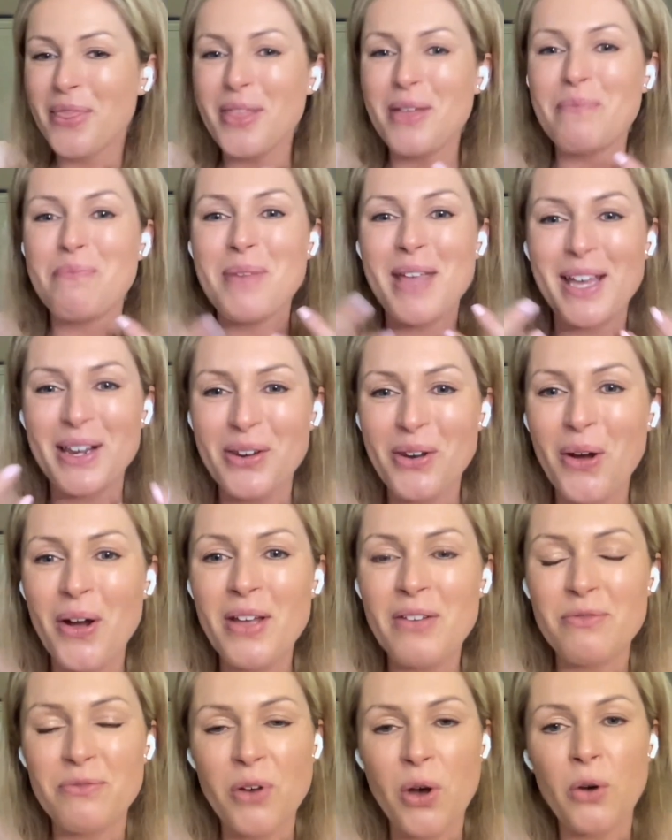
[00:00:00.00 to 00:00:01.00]
There'd be a
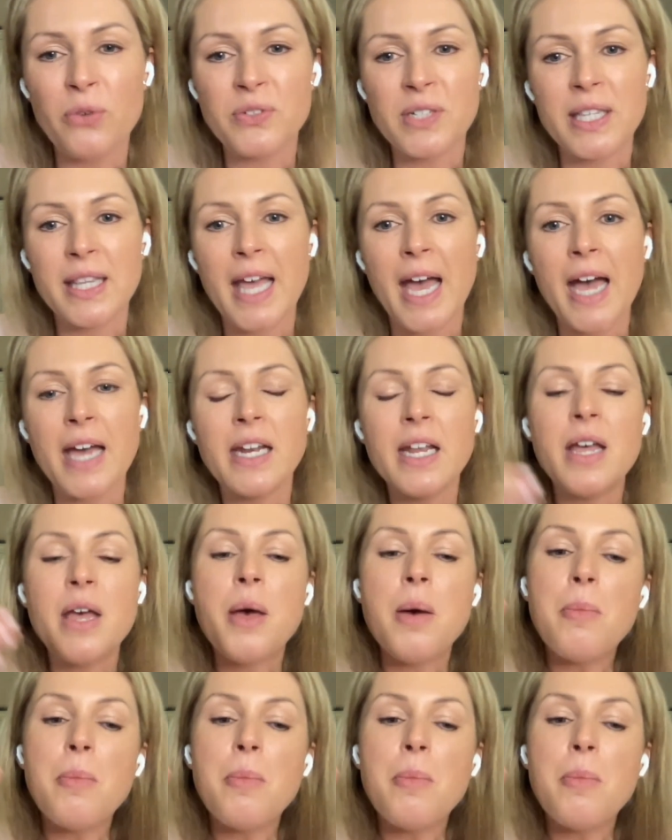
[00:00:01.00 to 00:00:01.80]
lot involved in that.